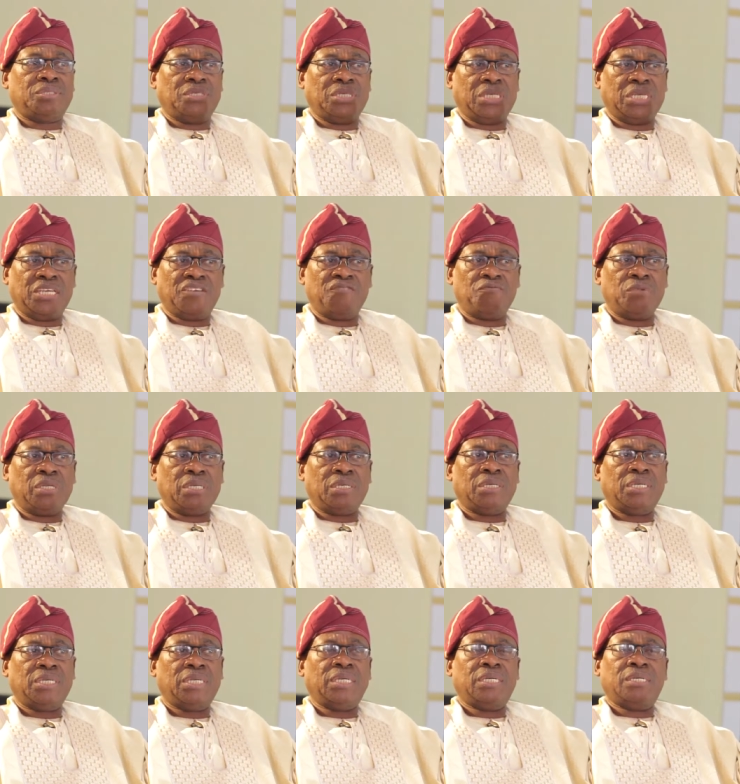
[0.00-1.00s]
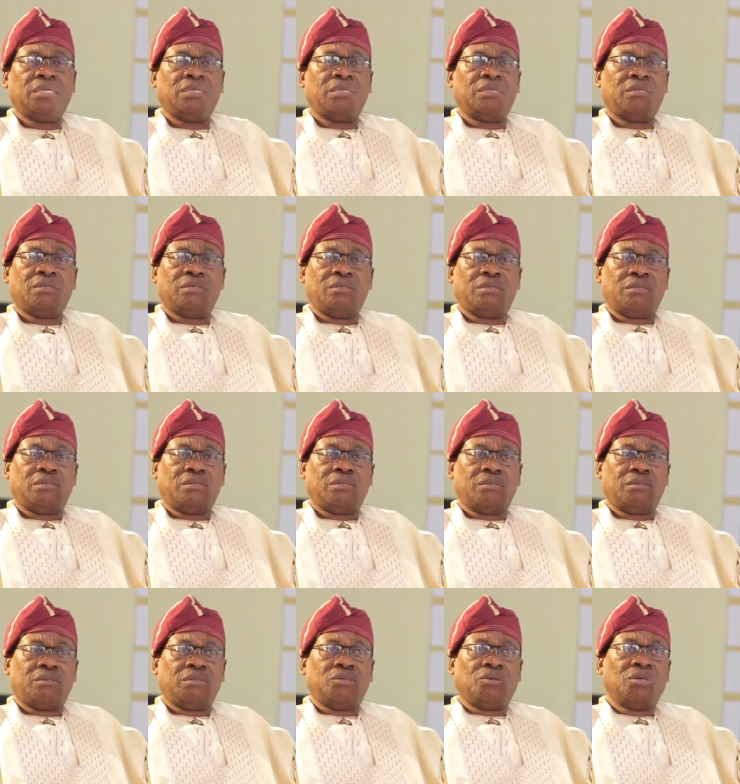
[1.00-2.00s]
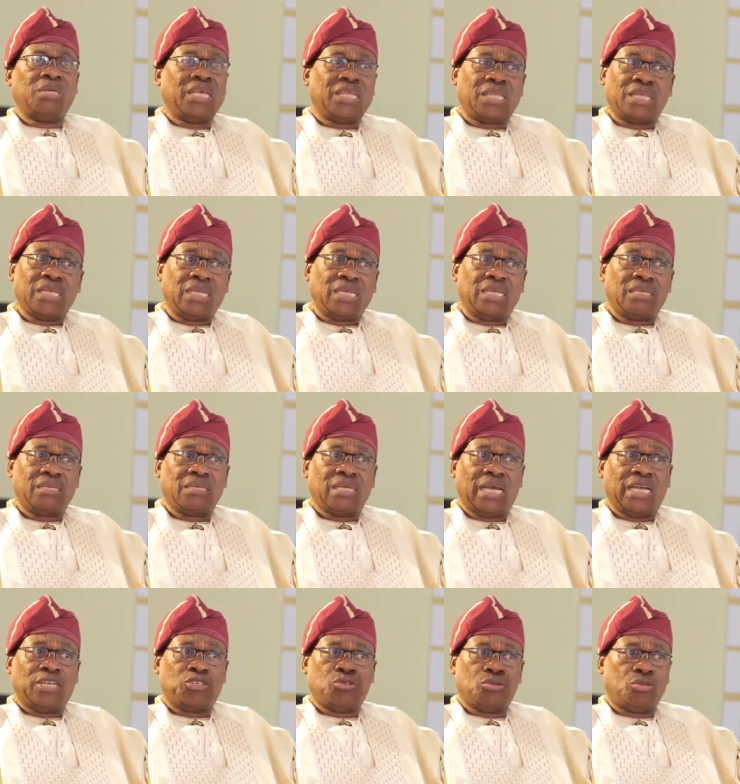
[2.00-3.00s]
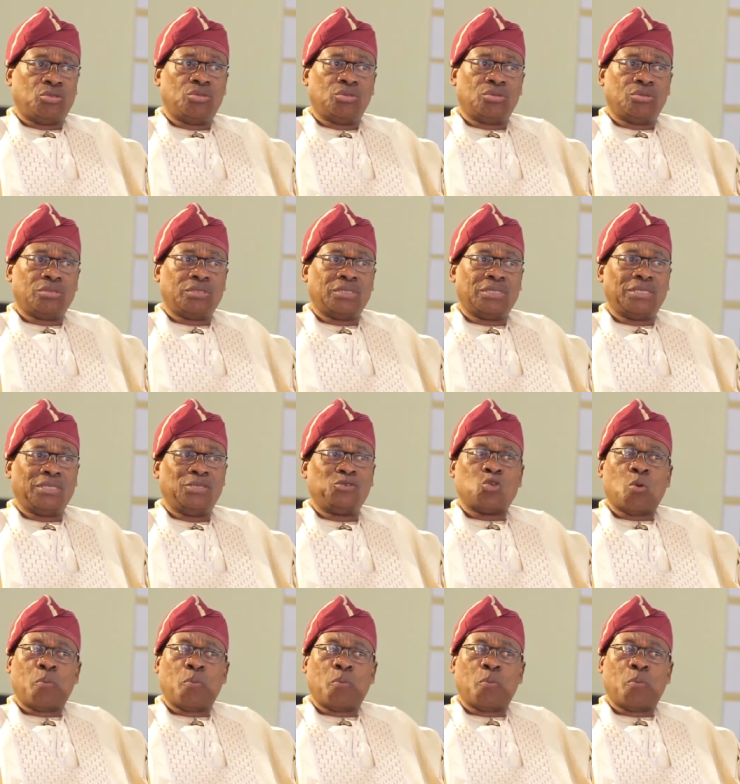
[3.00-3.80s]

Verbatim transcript: He gave me. The only thing I should do is to